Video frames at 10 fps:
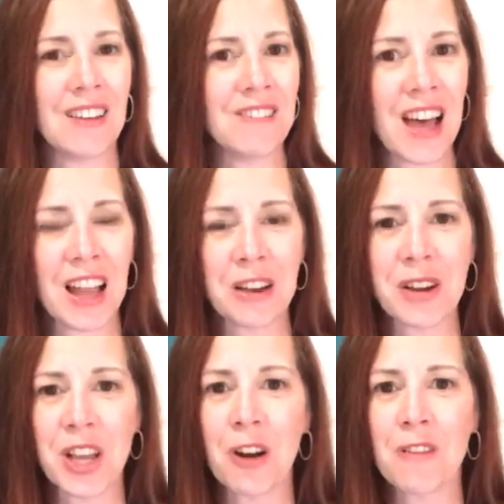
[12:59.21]

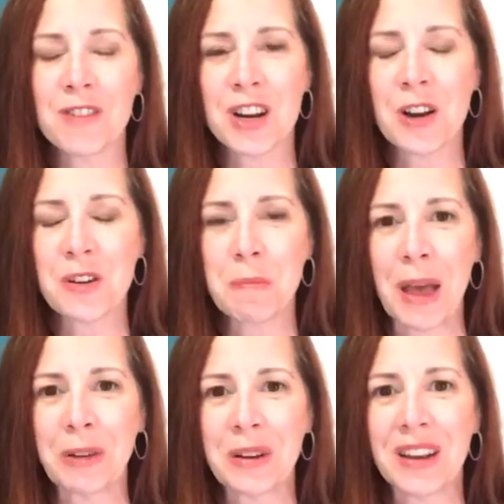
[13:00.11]
Valerie over at Oak
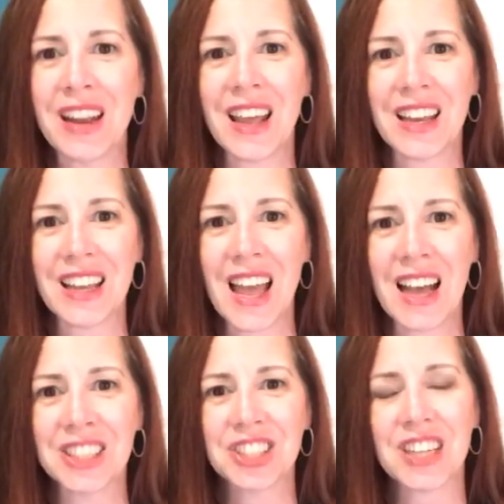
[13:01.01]
Mountain and
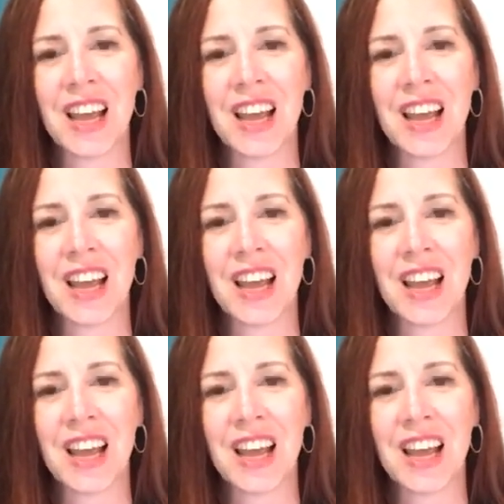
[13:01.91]
Akash